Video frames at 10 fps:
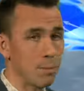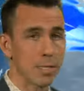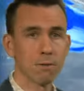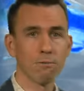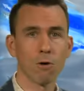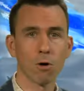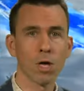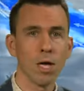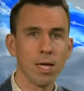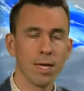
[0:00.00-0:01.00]
mist and
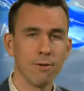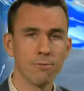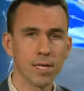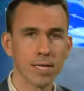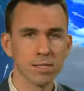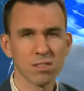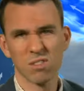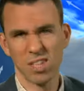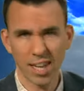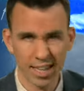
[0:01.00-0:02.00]
fog lifting, and
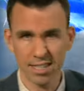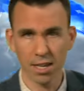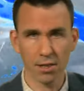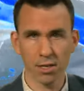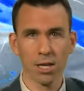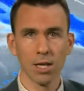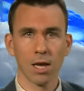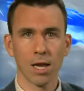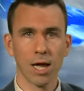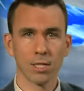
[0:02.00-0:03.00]
it's another
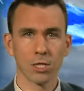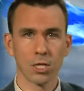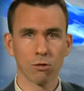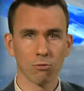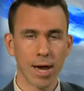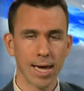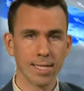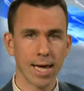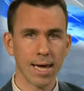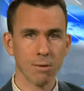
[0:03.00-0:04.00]
largely
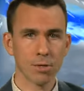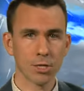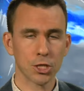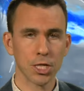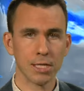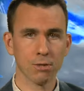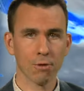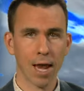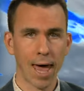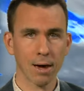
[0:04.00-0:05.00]
grey day with a sheet
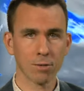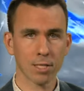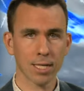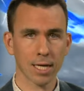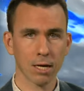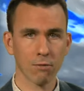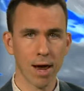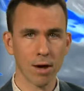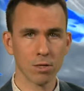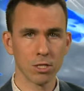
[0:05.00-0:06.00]
of cloud sticking
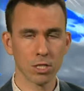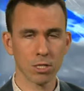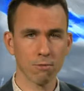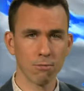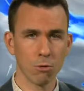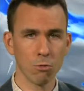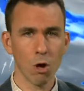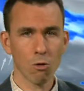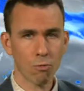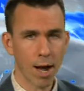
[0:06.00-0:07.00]
around and just a few
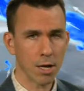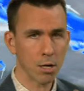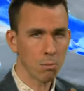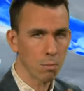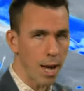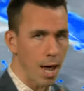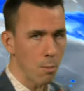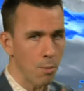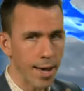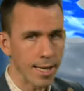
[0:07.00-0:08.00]
random
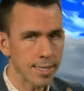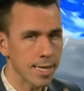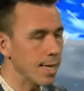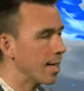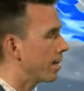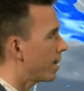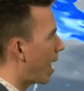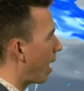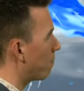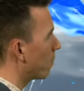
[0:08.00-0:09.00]
cloud breaks here and
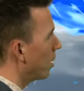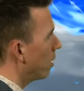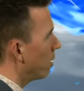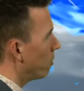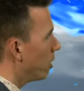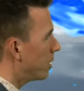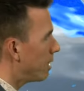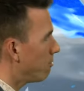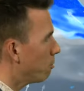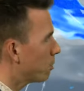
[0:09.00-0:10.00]
there.
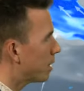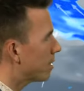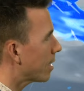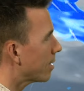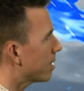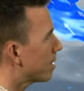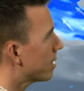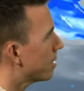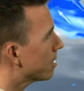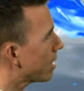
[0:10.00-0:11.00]
13, 14 Celsius
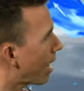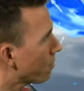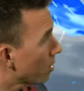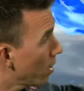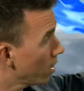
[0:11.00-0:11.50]
in the south,